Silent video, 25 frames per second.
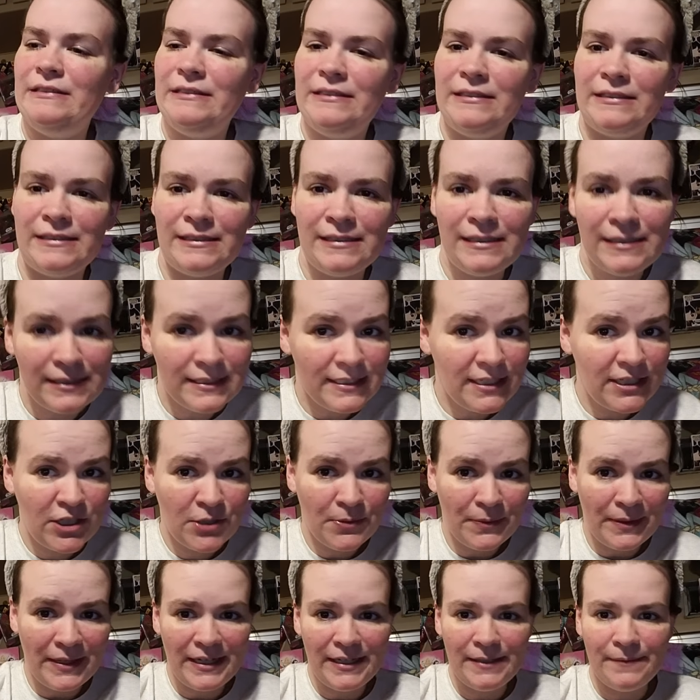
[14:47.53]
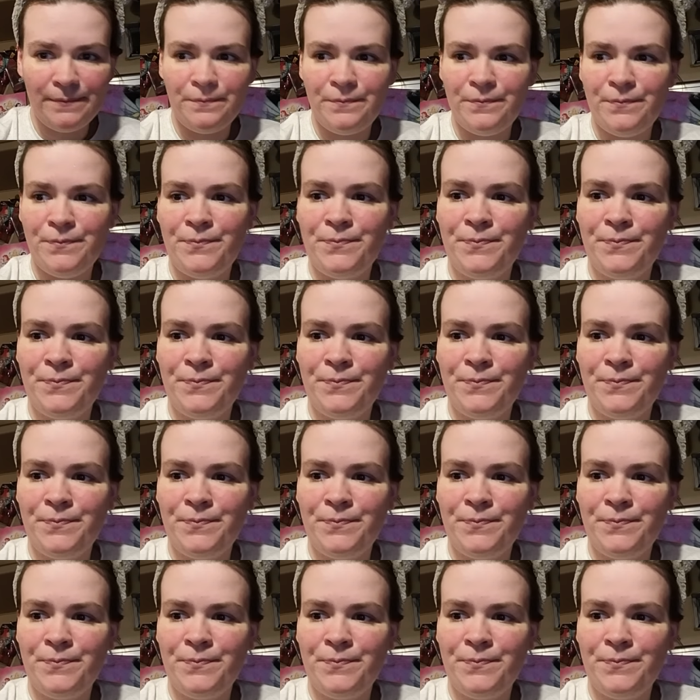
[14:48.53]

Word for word: oh, situated.